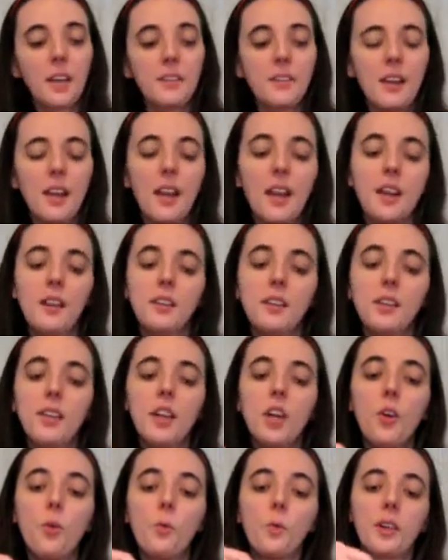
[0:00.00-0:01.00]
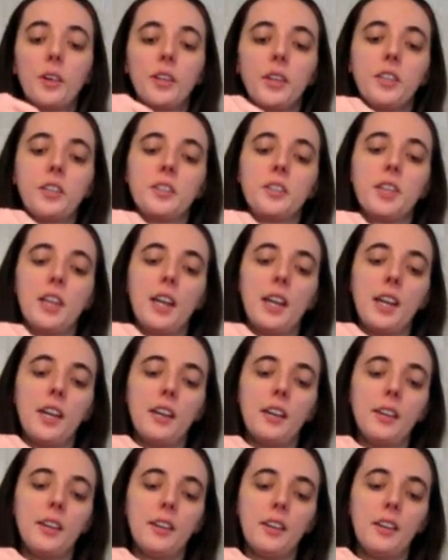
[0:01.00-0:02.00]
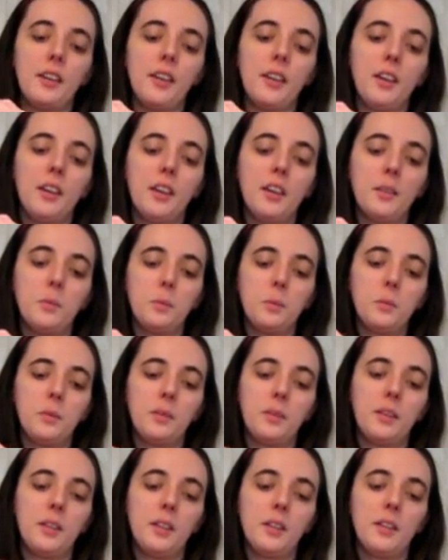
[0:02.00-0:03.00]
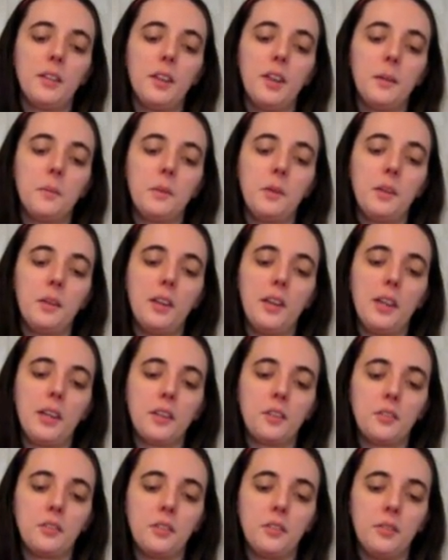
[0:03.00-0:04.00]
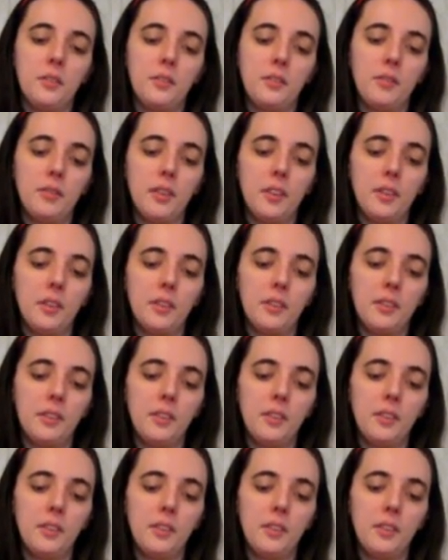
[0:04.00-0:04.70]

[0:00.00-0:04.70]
Now we're going to take and put it, I'm going to actually do it finger.